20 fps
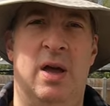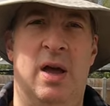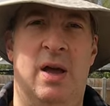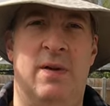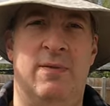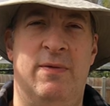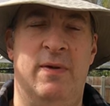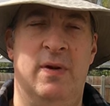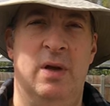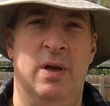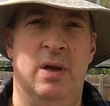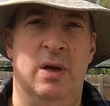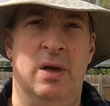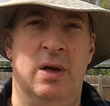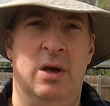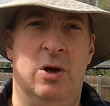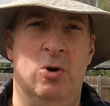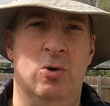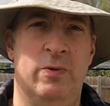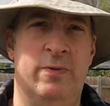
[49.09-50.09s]
have
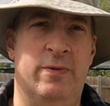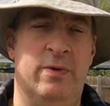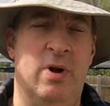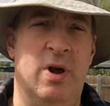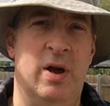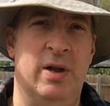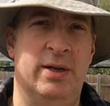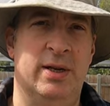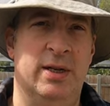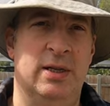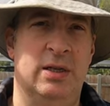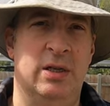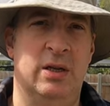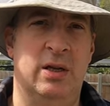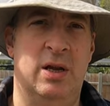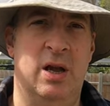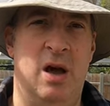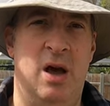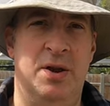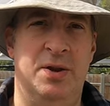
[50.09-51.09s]
old varieties in the
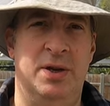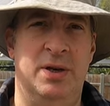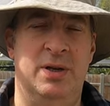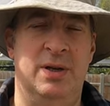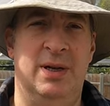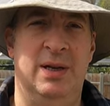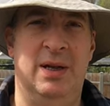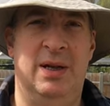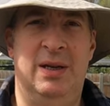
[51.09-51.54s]
garden.